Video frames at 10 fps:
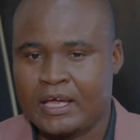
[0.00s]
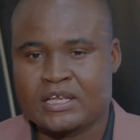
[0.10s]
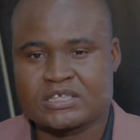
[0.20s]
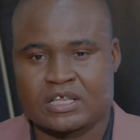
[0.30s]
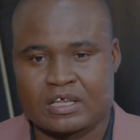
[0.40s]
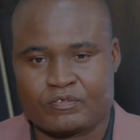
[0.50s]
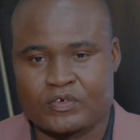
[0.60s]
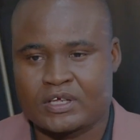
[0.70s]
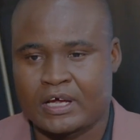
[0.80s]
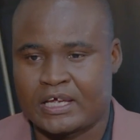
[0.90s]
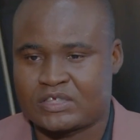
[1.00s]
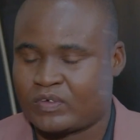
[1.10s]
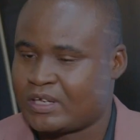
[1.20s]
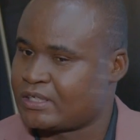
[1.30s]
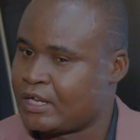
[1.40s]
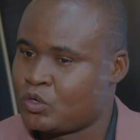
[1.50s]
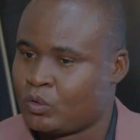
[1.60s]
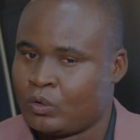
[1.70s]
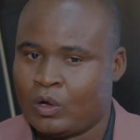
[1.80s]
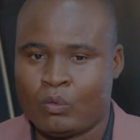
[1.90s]
in South Africa, as far as I
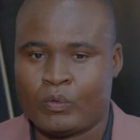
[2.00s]
know,